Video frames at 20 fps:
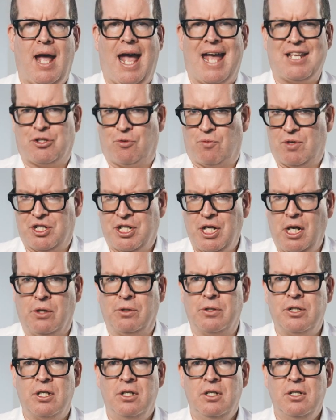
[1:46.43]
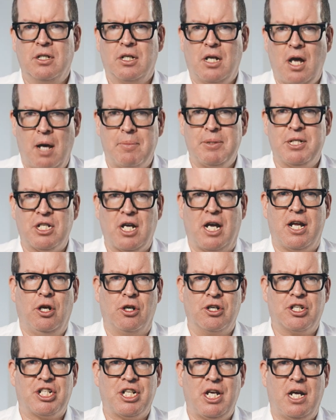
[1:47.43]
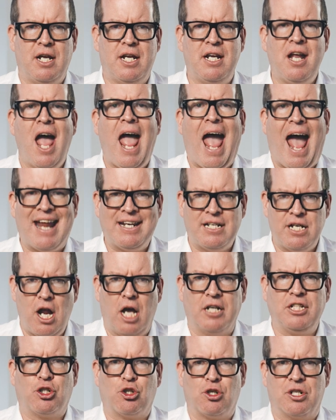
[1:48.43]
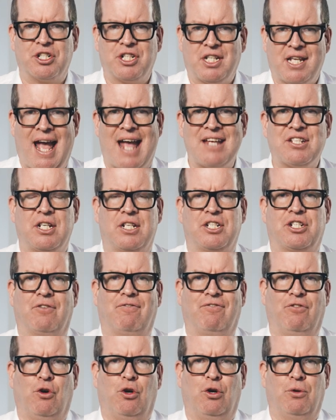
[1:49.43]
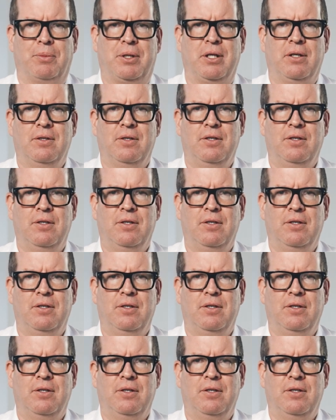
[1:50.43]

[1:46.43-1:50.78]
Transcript: As a result, carbon dioxide and nitrous gases are formed.